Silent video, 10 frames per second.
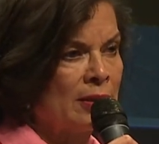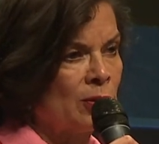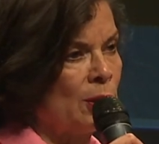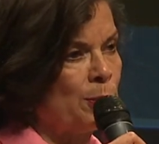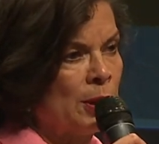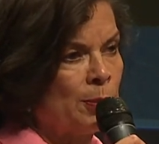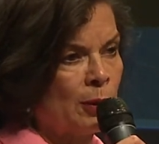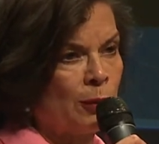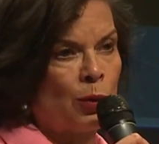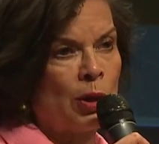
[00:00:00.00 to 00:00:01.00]
to the
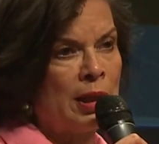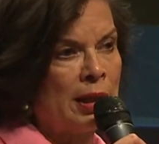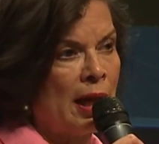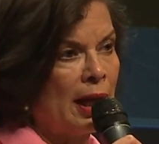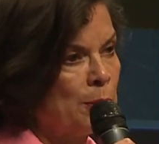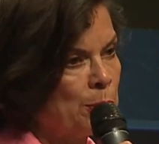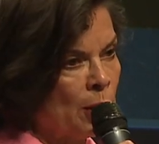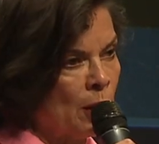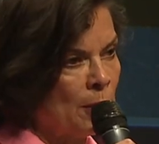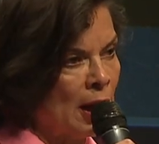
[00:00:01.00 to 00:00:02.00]
people of Rohingya in
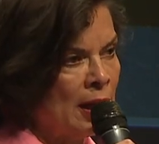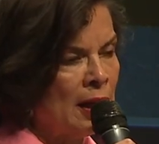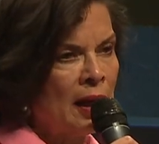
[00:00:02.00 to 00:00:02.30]
Burma,